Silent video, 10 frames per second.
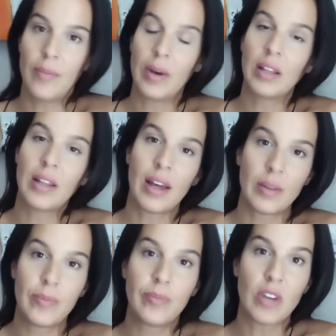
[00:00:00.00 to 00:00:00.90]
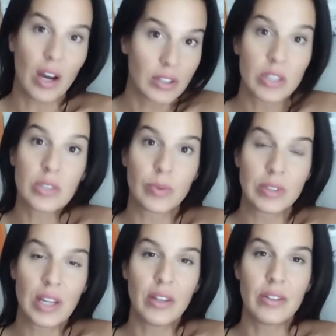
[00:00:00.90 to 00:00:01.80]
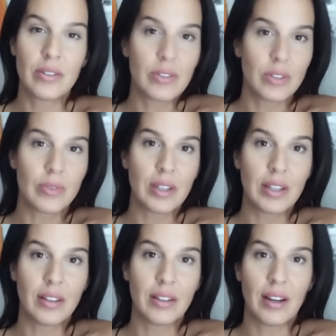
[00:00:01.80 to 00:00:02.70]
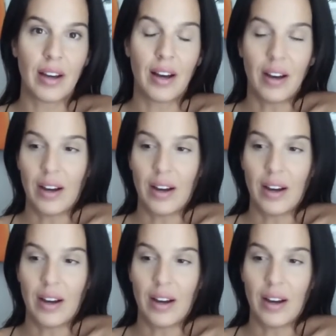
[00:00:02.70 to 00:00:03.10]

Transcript: Um, a lot of doctors will tell you to do it.